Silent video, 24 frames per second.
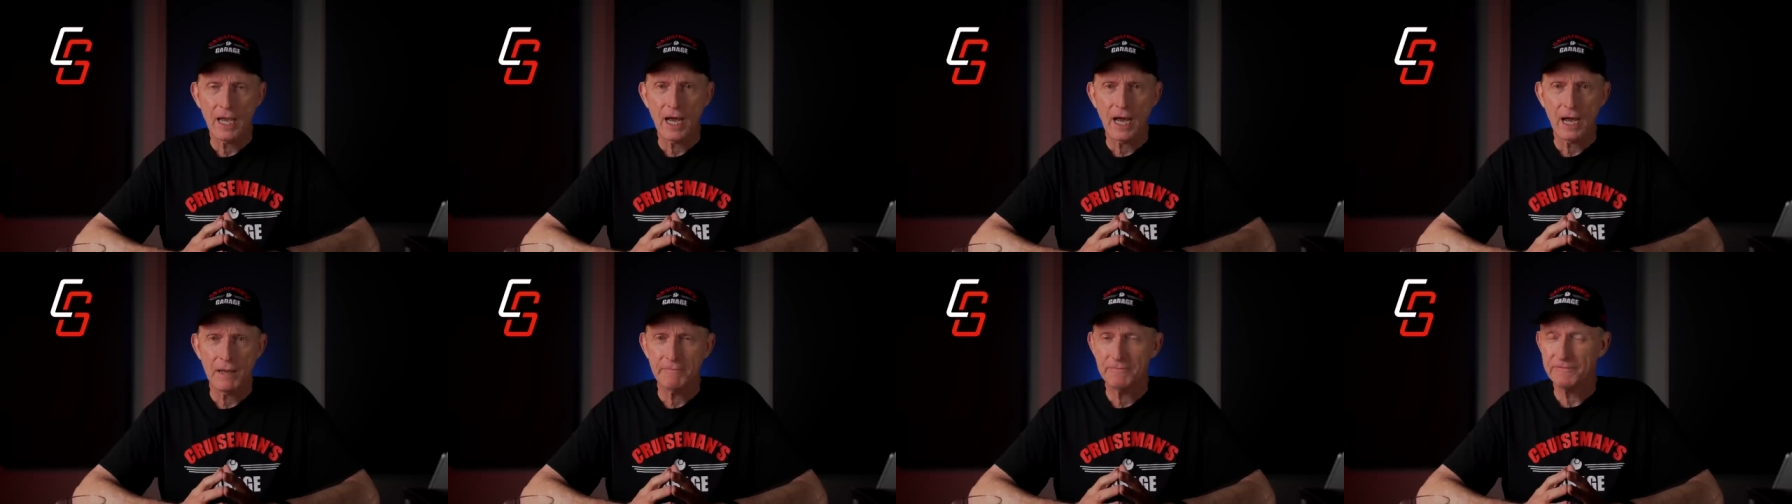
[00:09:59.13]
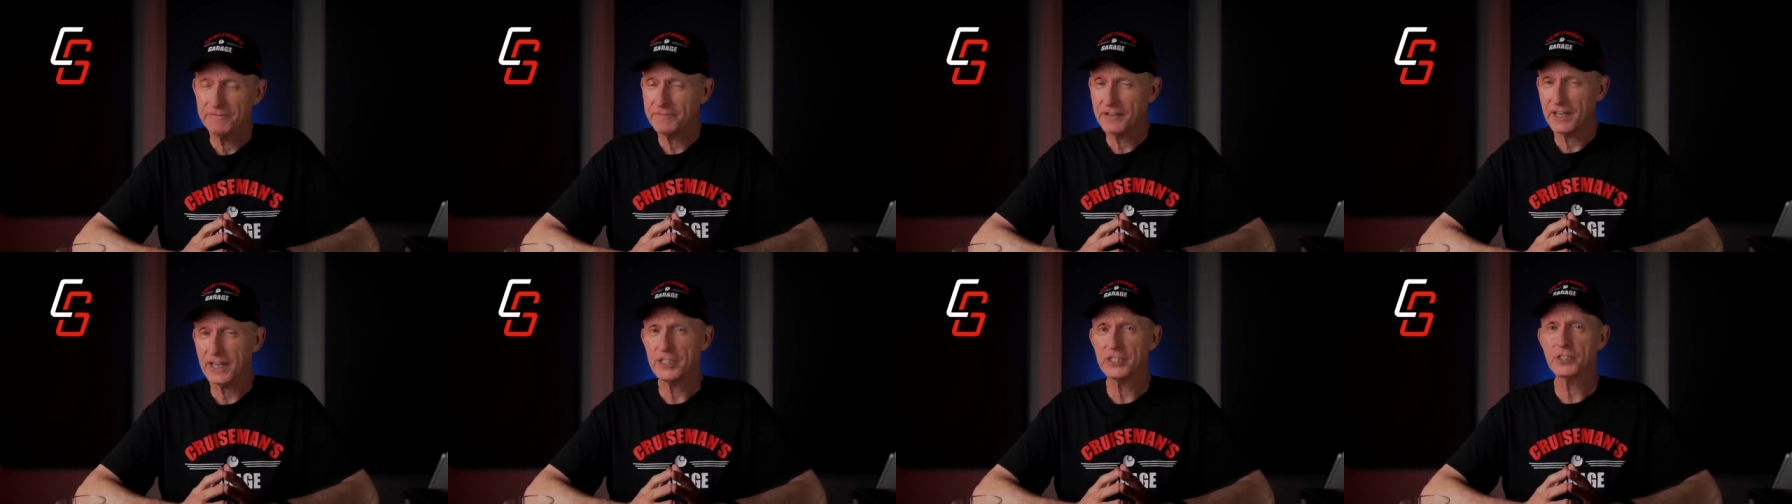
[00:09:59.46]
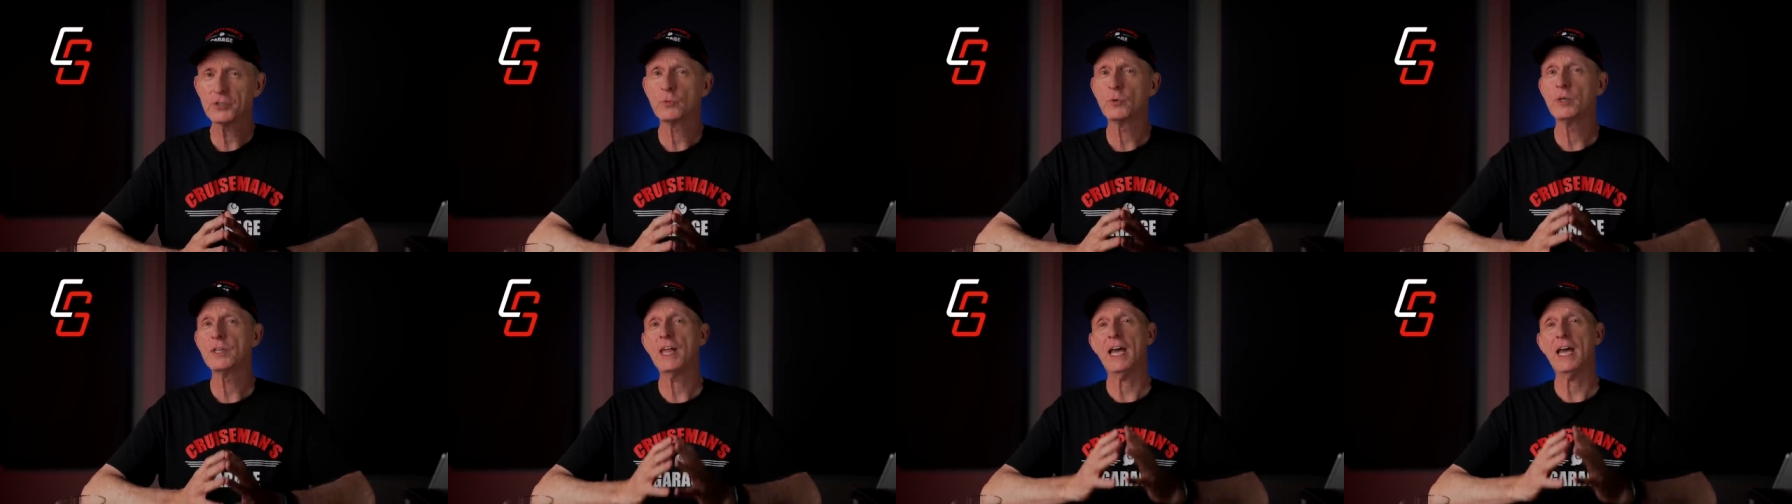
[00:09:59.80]
I'm
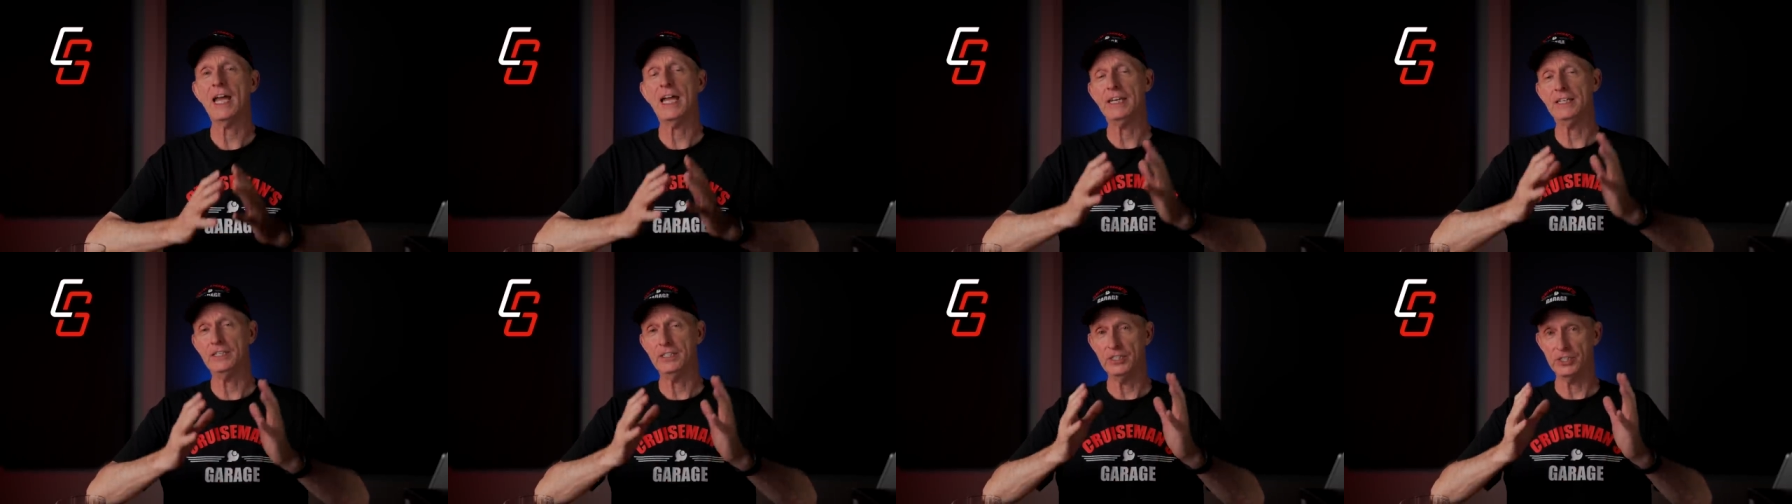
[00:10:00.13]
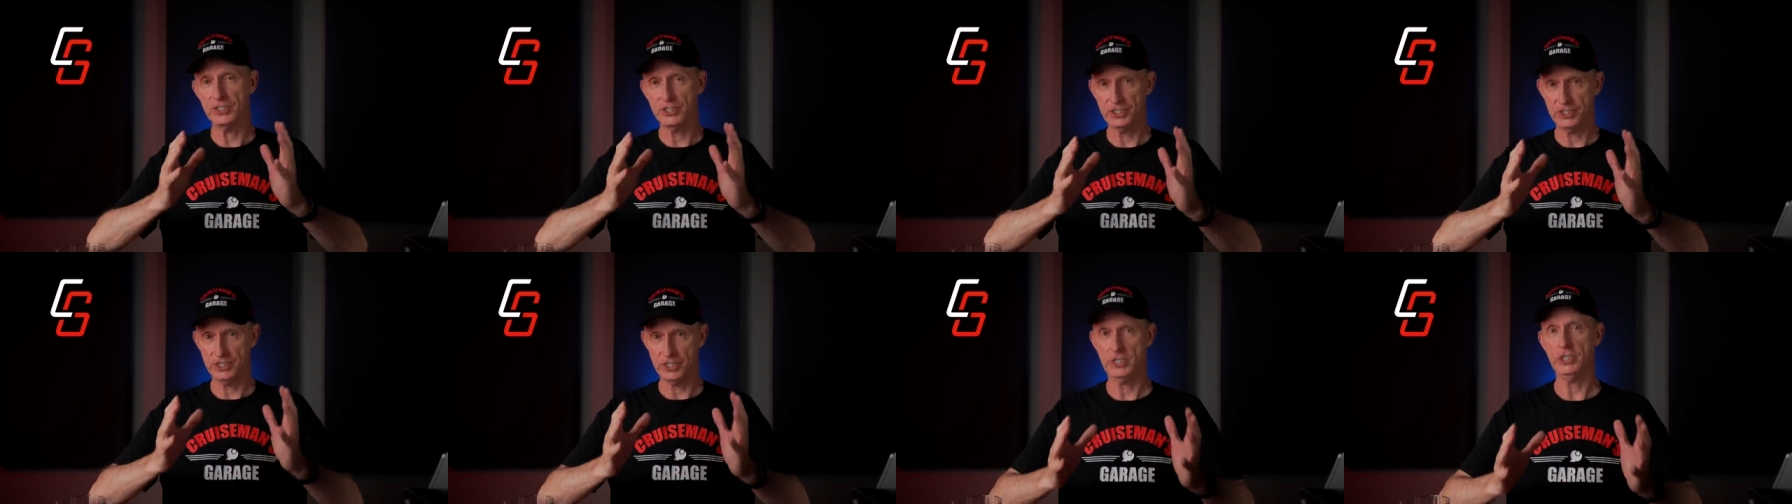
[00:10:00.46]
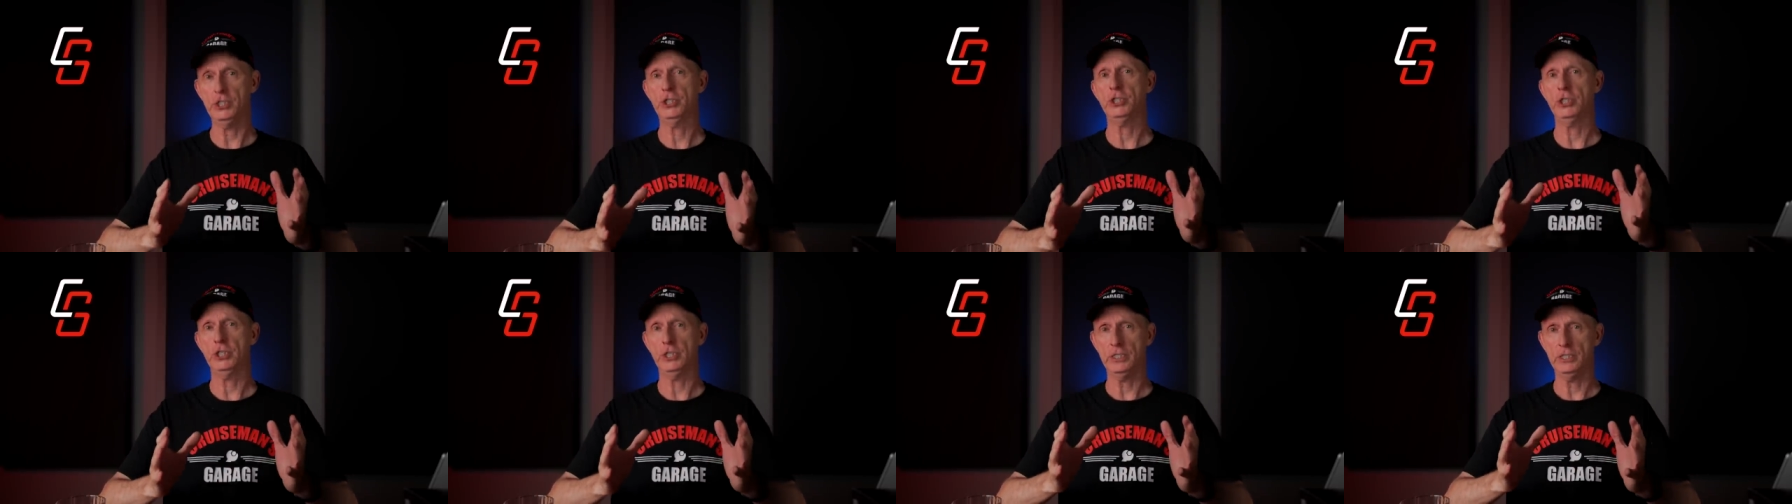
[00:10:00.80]
faced with a
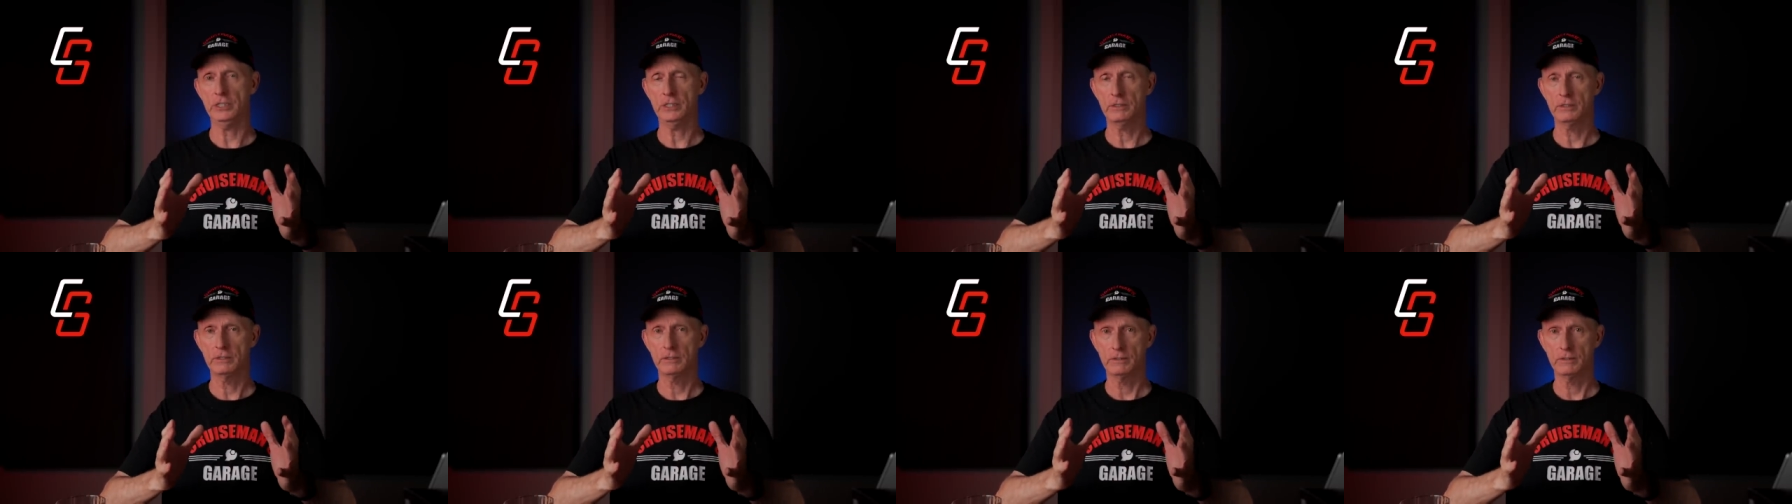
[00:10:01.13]
decision